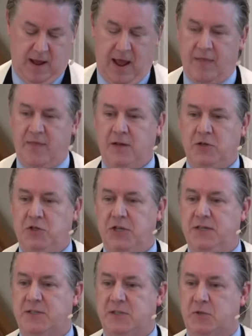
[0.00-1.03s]
And then
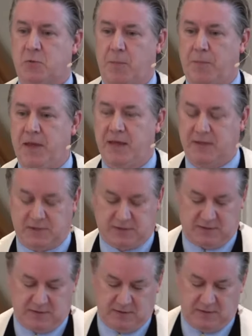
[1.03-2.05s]
Jesus
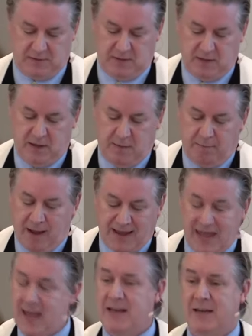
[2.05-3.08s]
repeats, my
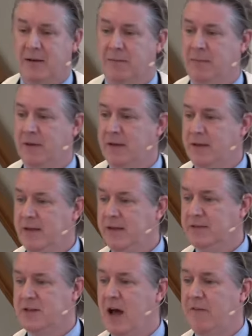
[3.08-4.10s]
kingdom
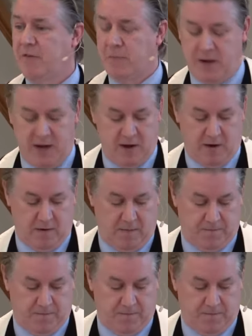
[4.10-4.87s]
is not from here.